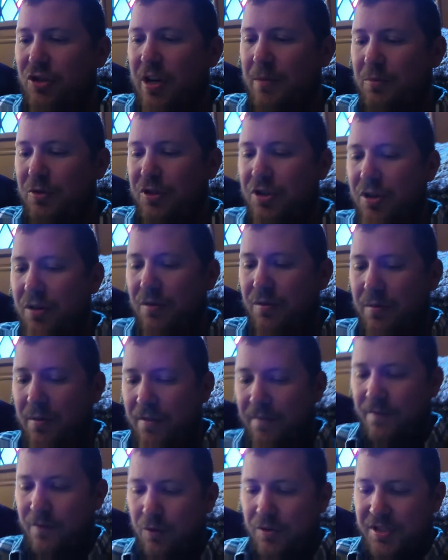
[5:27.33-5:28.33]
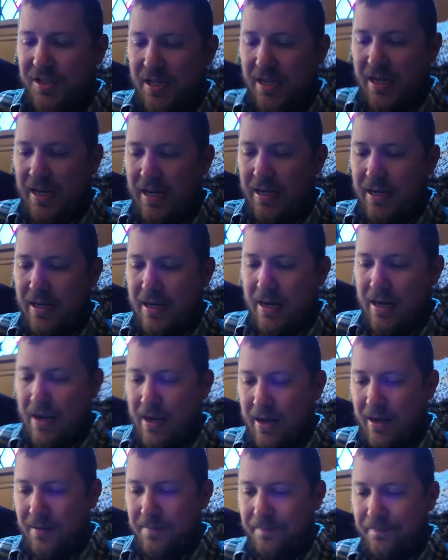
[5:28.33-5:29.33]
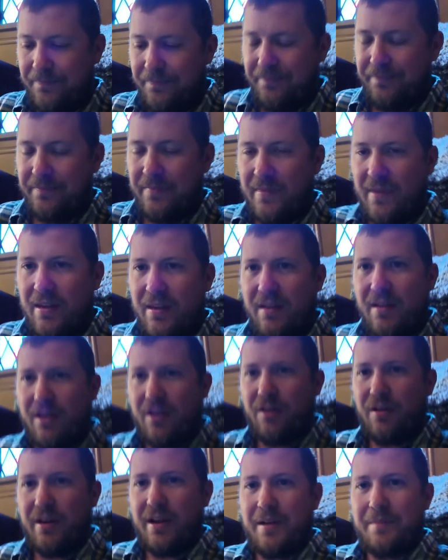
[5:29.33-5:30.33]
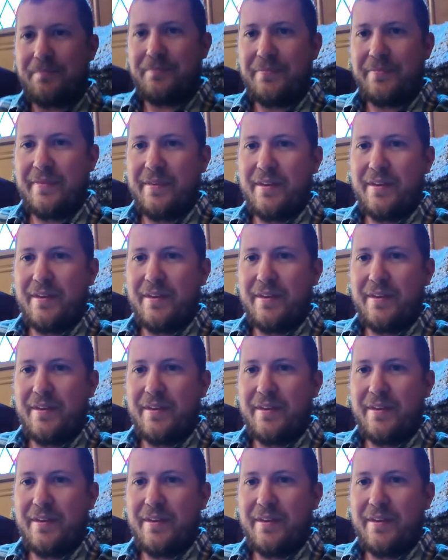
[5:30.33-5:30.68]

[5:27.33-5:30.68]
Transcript: Chapter 2, verse 8 and 9. All right.